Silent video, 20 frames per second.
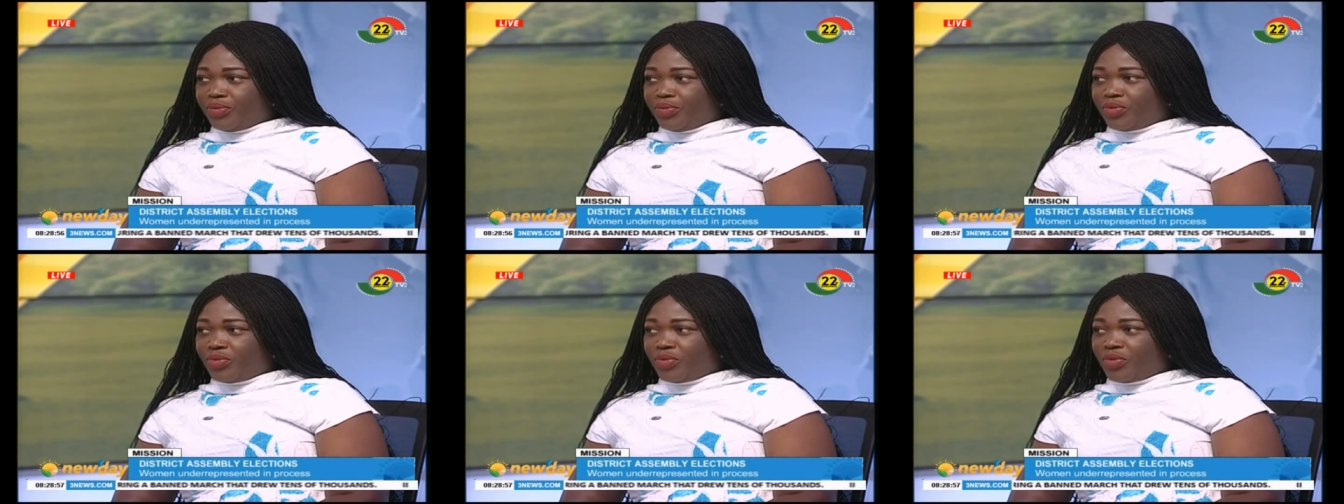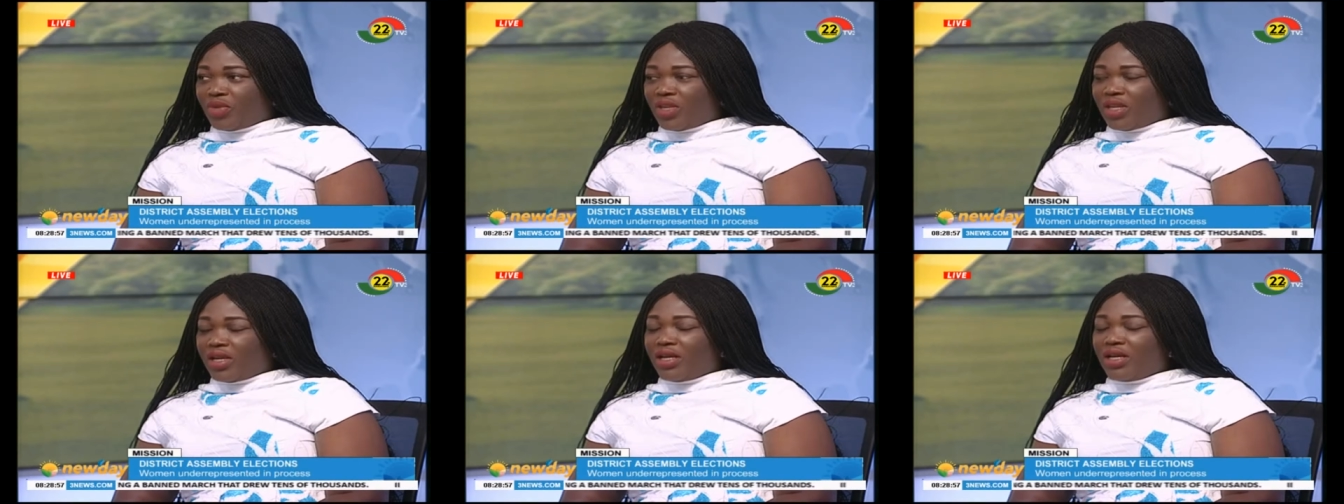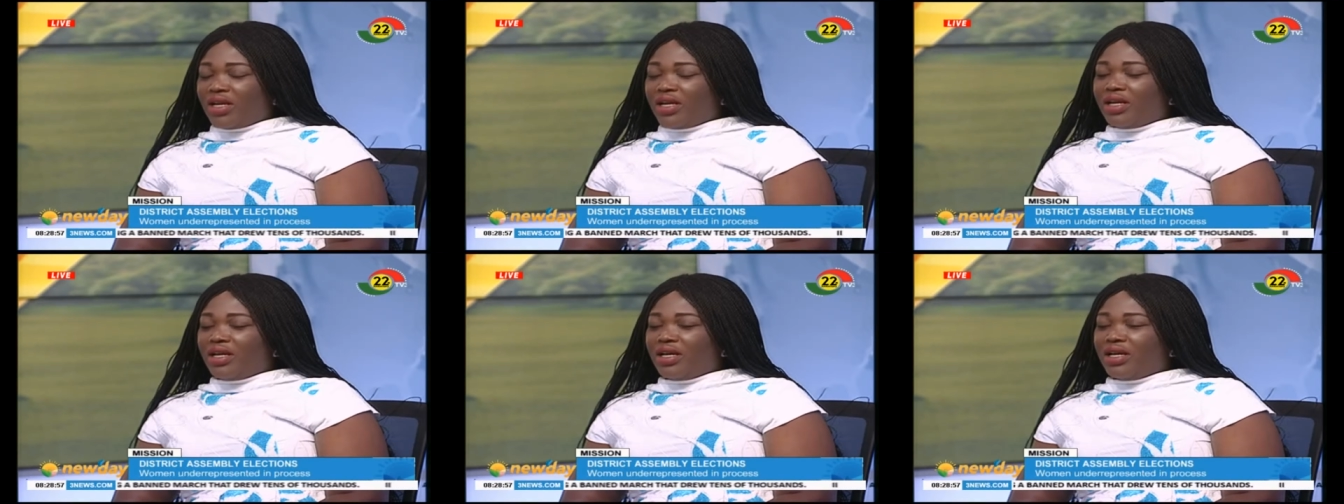the cost
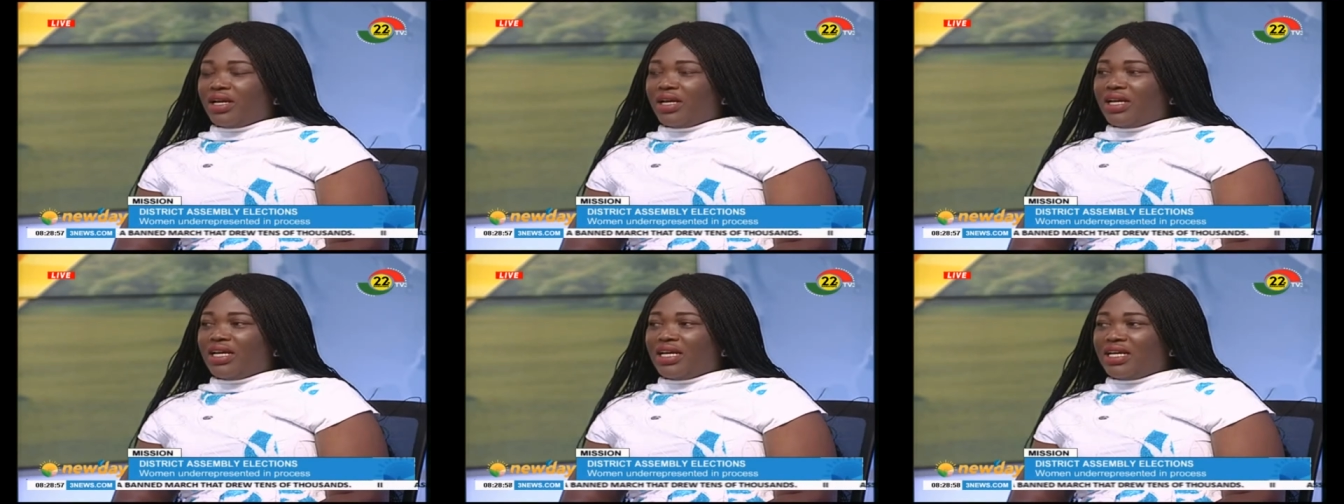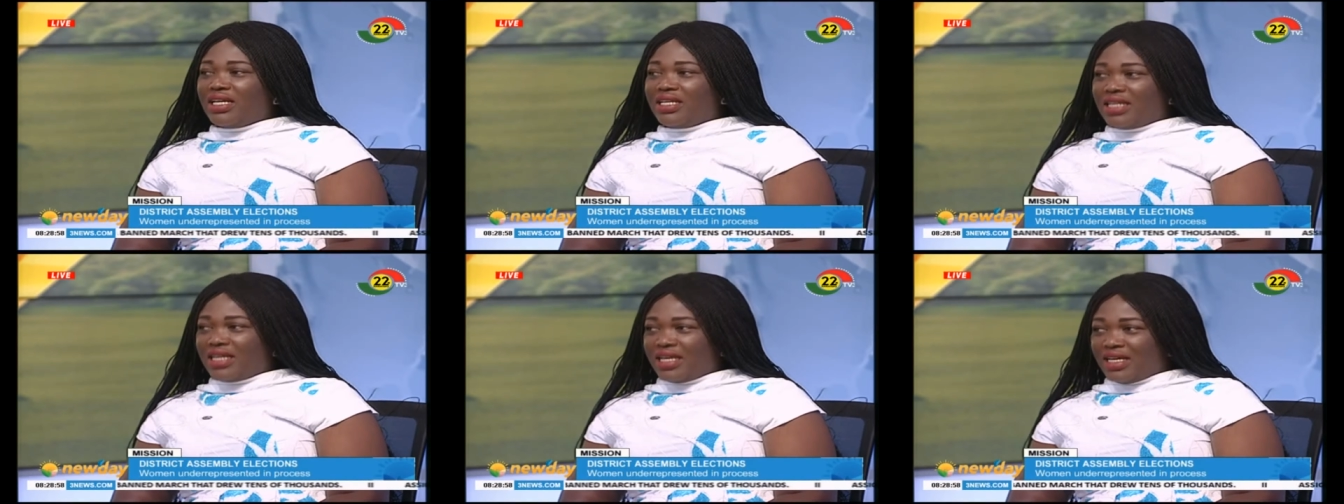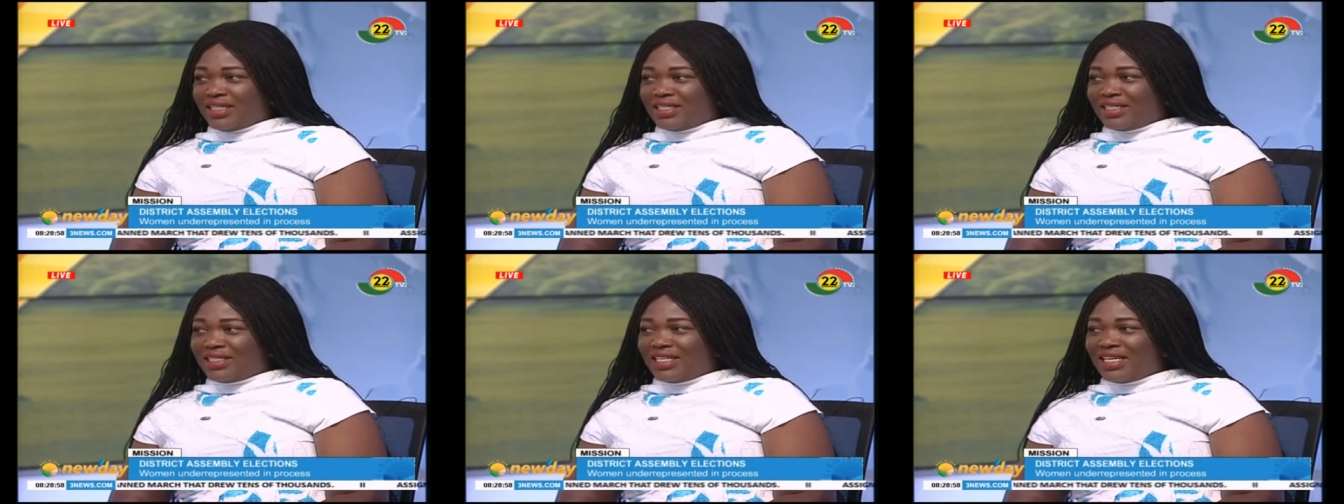of that?
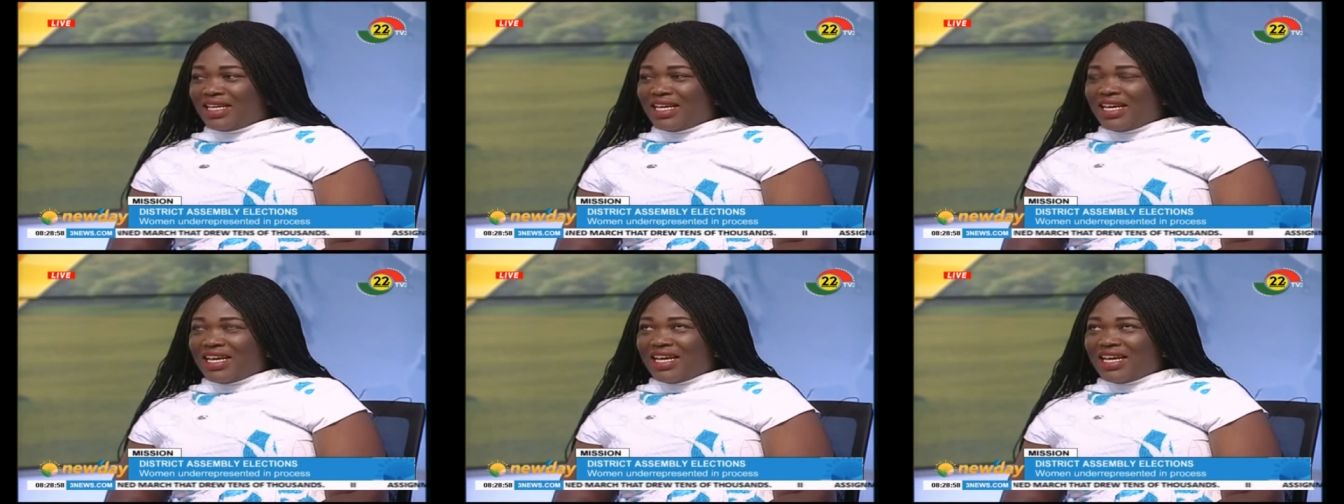Yes.